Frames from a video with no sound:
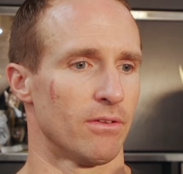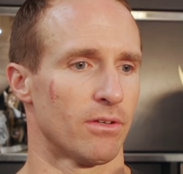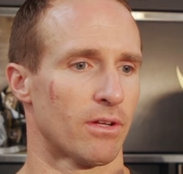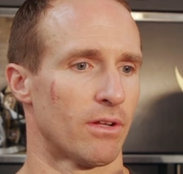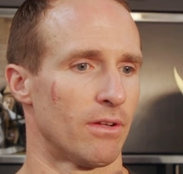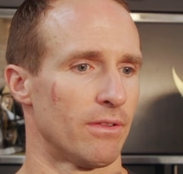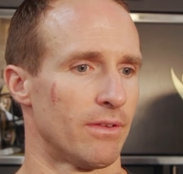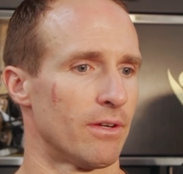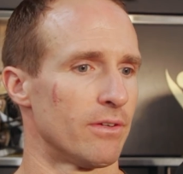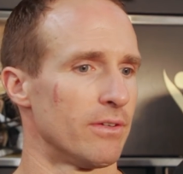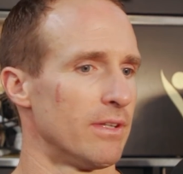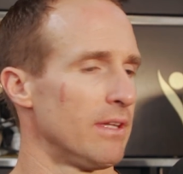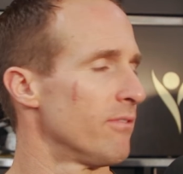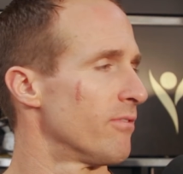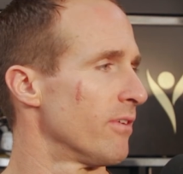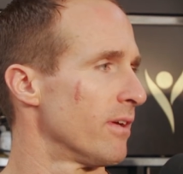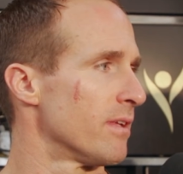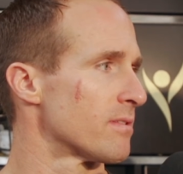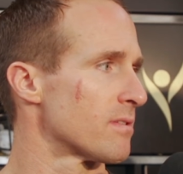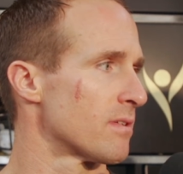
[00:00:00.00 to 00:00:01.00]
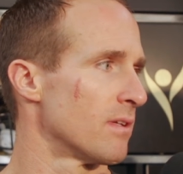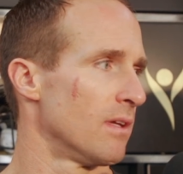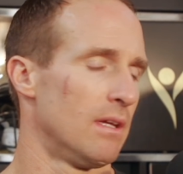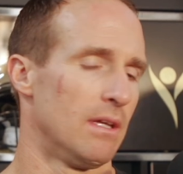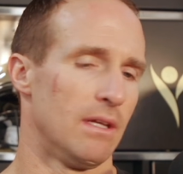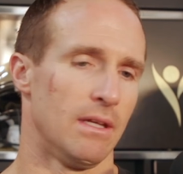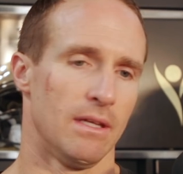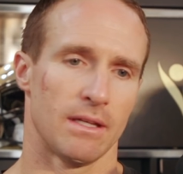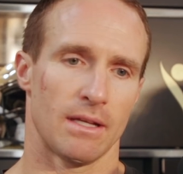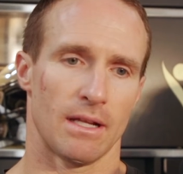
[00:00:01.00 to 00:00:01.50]
and look at their defense,
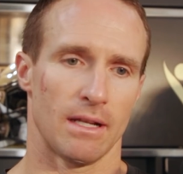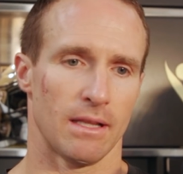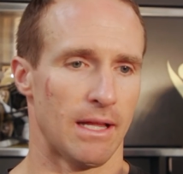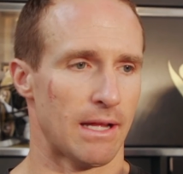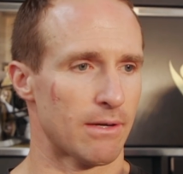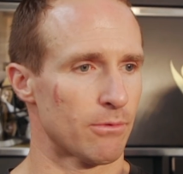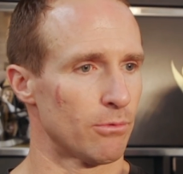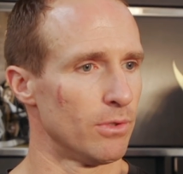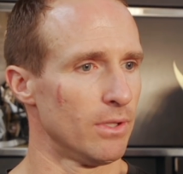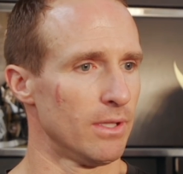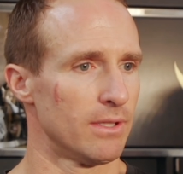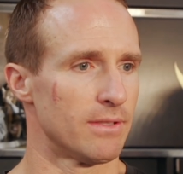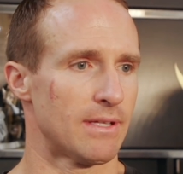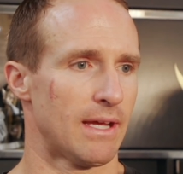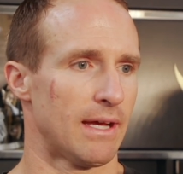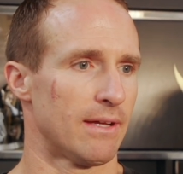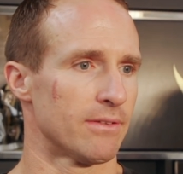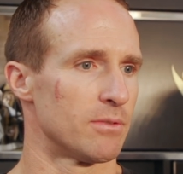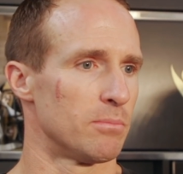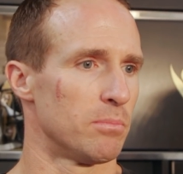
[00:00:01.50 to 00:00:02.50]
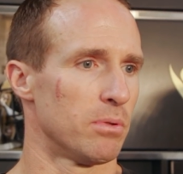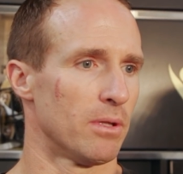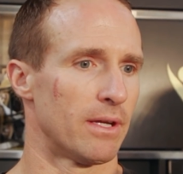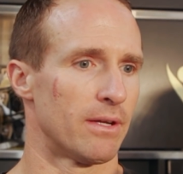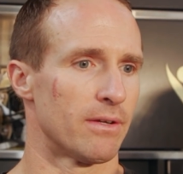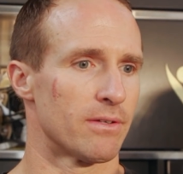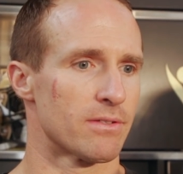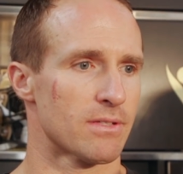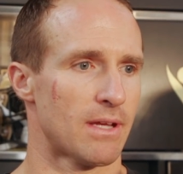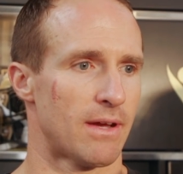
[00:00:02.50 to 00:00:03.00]
got a lot of really talented
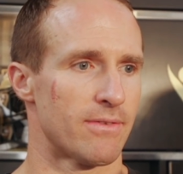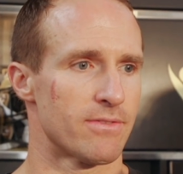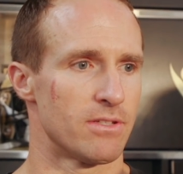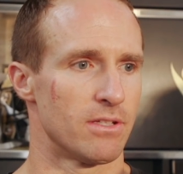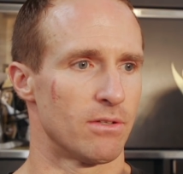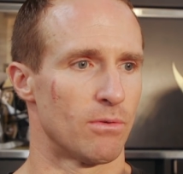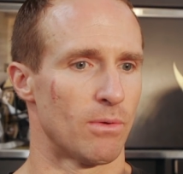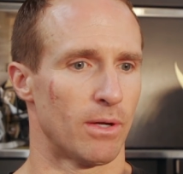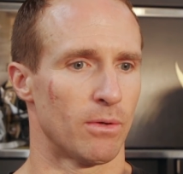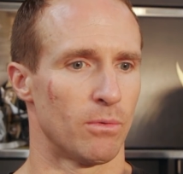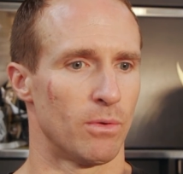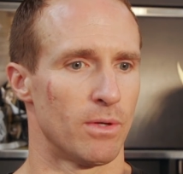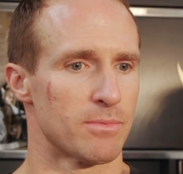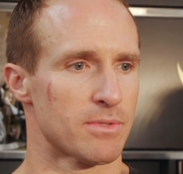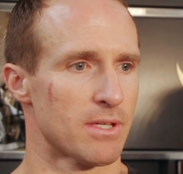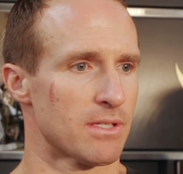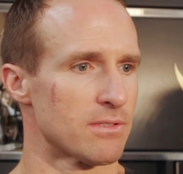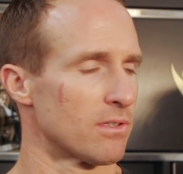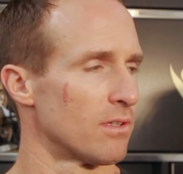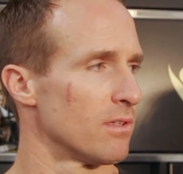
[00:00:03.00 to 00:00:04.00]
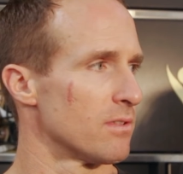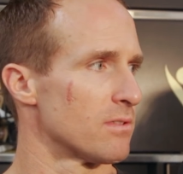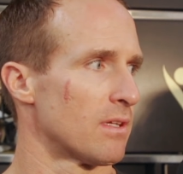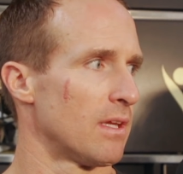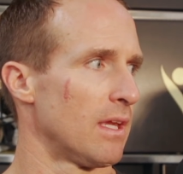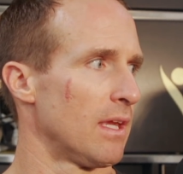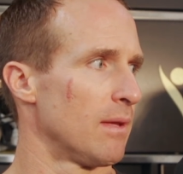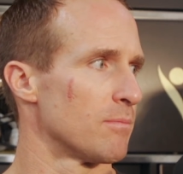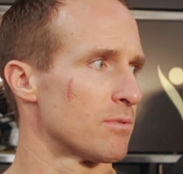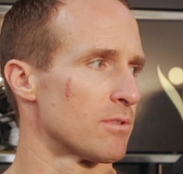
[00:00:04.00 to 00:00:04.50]
players. Obviously, Greg Williams has a good
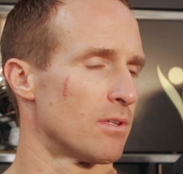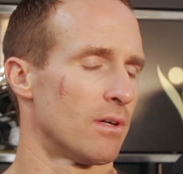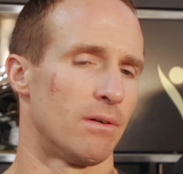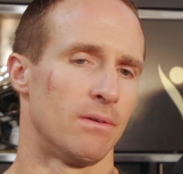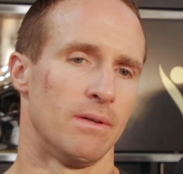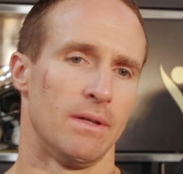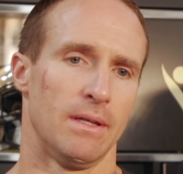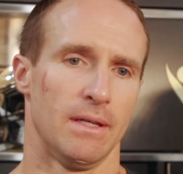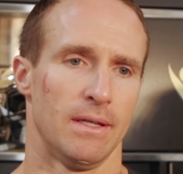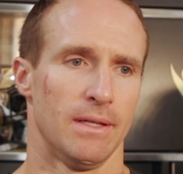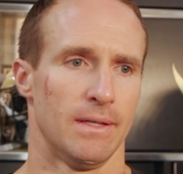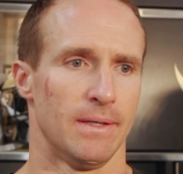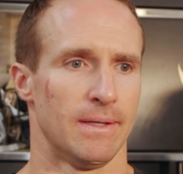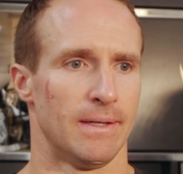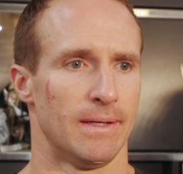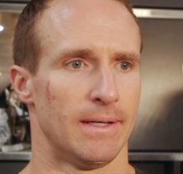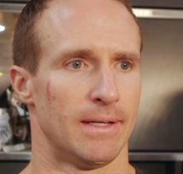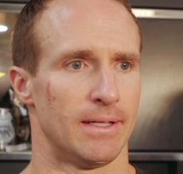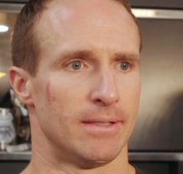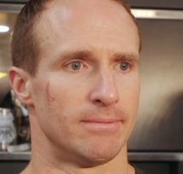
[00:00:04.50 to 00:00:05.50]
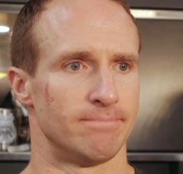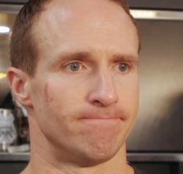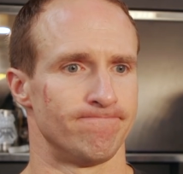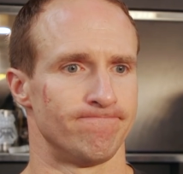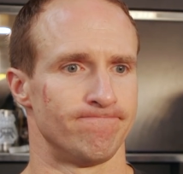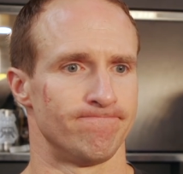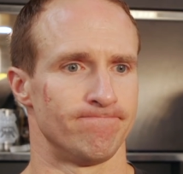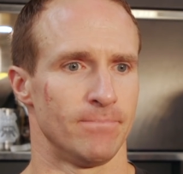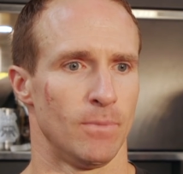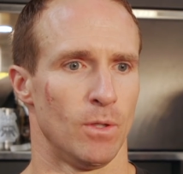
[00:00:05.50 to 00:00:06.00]
scheme, so
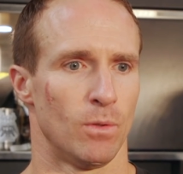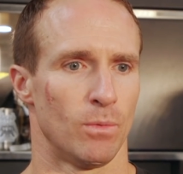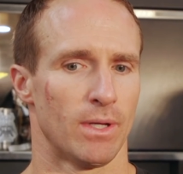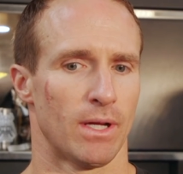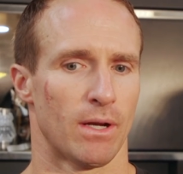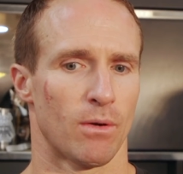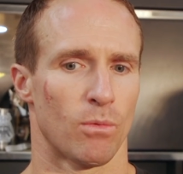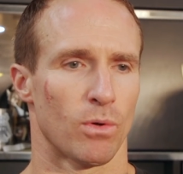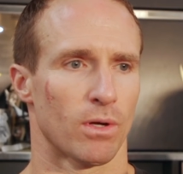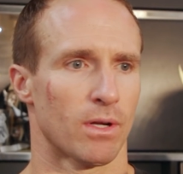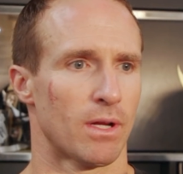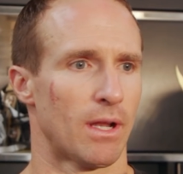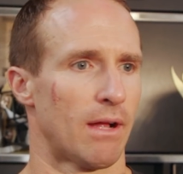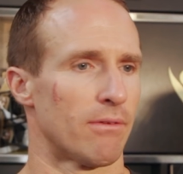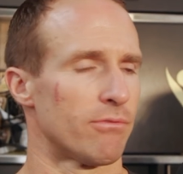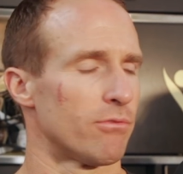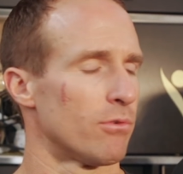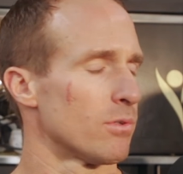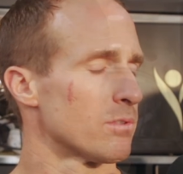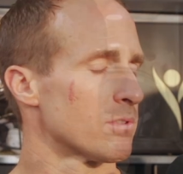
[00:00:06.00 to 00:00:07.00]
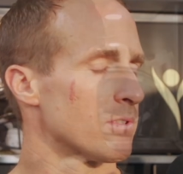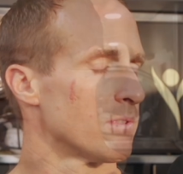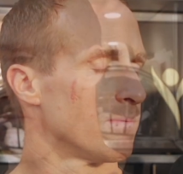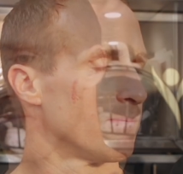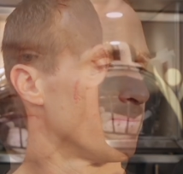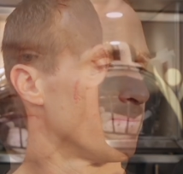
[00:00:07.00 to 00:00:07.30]
we got our work cut out for us.